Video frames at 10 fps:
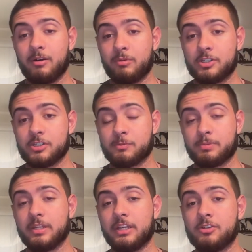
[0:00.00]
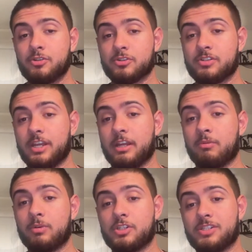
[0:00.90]
which is pretty interesting,
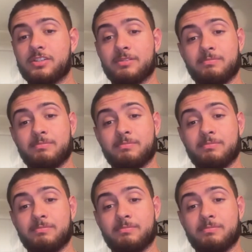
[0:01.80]
which is